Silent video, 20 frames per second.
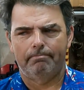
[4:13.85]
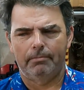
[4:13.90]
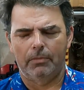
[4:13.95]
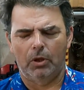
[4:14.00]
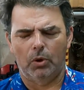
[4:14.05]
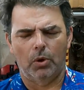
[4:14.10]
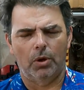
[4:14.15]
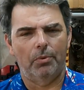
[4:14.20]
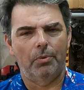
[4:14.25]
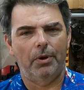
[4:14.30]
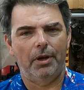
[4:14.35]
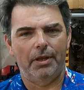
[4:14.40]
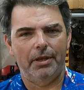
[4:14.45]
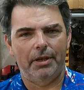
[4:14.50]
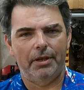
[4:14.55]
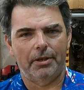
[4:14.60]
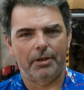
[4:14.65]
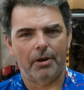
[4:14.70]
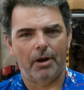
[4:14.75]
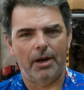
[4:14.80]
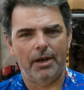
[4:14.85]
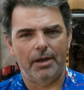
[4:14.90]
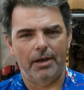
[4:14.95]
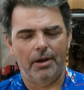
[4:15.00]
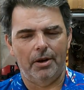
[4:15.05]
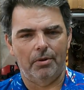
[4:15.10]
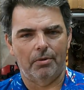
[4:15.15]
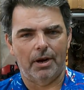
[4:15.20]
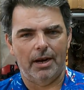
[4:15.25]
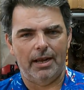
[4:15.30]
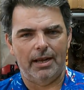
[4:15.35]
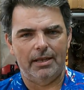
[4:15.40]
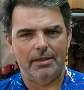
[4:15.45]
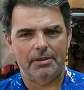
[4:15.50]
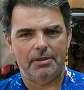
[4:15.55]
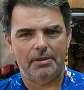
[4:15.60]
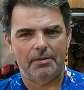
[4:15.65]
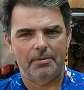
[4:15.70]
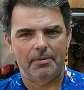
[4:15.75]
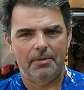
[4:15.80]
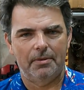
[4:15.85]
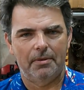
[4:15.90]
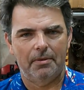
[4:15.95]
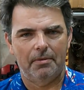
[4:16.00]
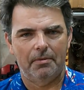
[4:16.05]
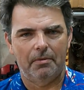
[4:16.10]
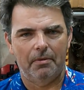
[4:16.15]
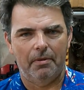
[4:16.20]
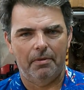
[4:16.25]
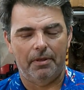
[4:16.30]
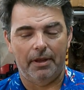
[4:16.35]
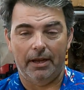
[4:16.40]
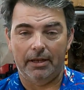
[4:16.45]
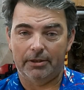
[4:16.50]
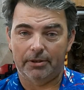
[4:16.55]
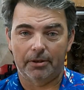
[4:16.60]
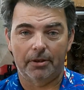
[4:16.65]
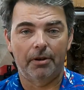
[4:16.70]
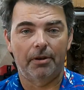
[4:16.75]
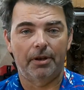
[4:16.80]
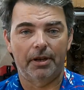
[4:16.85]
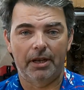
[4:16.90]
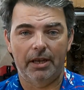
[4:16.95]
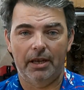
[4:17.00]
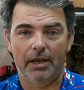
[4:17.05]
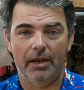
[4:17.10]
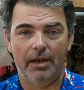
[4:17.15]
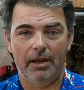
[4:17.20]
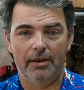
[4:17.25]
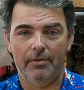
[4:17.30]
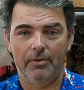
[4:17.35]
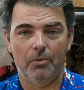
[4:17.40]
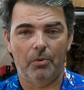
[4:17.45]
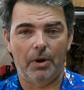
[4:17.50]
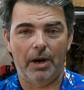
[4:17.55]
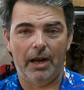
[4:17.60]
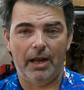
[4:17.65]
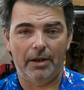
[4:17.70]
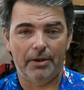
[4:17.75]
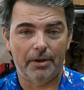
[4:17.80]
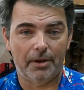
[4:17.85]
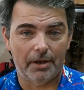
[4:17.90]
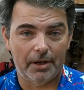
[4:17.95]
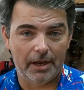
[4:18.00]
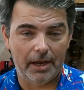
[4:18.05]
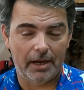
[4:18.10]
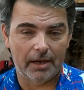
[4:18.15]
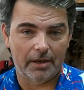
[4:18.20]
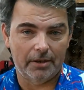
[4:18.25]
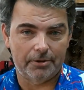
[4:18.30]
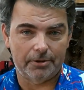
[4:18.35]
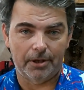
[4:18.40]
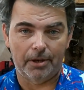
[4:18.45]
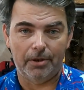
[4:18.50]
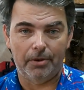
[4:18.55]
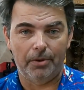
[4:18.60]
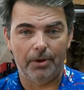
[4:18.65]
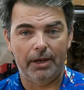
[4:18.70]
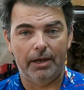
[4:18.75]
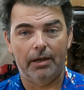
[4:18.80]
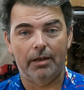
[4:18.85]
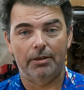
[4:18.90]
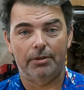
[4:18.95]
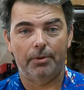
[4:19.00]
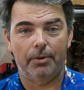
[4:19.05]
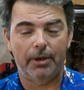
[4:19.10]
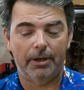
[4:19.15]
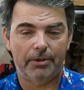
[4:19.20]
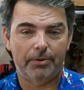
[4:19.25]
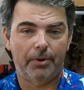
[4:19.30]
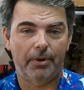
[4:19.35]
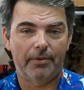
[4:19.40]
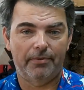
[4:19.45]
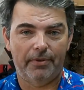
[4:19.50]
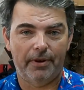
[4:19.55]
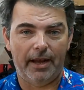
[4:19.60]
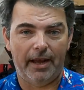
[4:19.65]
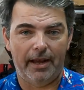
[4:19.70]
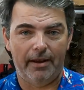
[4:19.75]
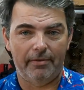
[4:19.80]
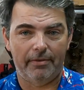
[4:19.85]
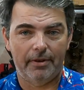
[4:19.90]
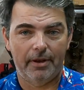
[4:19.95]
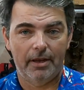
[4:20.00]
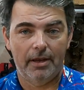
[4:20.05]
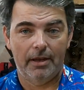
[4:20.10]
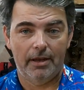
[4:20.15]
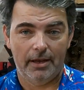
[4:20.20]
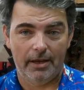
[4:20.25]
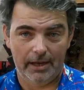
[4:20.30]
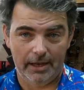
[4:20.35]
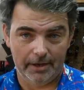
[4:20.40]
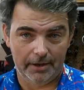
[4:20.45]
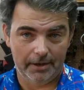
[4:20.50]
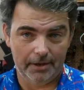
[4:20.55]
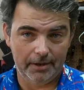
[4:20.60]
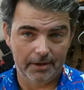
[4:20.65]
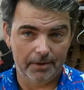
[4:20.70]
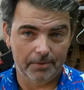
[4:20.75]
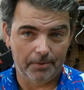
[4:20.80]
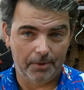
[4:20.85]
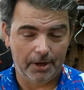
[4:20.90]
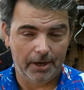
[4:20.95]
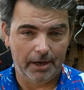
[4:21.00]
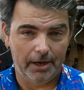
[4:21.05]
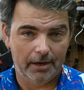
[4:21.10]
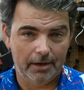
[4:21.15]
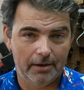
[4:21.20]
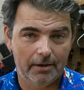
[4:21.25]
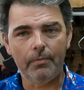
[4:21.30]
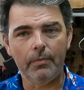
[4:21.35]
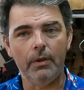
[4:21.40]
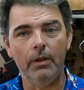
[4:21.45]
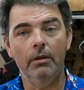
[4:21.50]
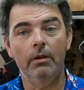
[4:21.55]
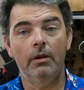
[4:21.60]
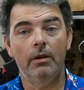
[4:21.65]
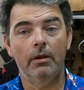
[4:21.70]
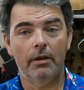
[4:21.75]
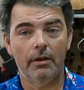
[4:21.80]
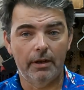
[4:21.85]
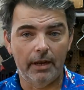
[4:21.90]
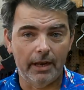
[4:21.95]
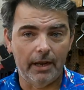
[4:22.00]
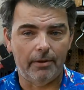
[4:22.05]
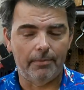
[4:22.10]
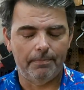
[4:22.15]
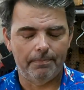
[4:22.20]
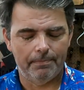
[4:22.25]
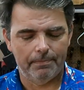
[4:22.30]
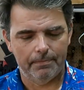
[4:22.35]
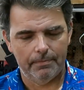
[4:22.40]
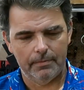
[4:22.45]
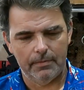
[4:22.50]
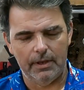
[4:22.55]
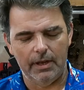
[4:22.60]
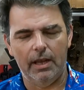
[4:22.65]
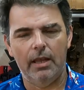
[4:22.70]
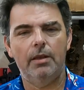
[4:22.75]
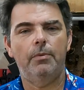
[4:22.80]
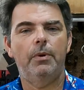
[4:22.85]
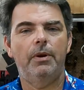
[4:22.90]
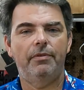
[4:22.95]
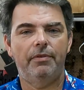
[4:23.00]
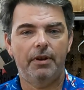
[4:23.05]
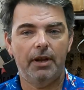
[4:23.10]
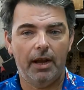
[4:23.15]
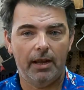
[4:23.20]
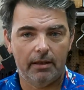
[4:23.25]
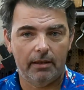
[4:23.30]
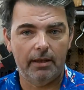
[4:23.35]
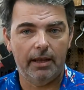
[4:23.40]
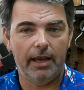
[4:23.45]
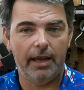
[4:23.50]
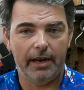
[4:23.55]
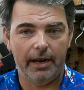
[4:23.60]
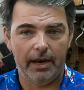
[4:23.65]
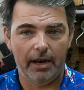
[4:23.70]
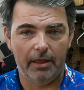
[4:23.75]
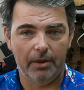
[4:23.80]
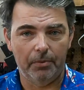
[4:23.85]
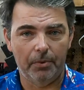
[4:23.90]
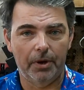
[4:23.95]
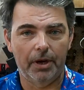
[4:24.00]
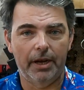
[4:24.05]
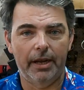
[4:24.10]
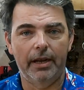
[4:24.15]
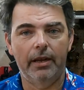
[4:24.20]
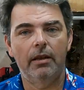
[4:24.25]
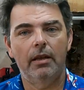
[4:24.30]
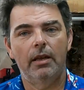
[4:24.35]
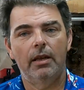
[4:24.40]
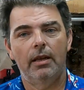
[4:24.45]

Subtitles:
Lord willing and the creek don't rise, things are going to get even wilder and out of control here in 2025 in a good way. Now that we've got that out of the way,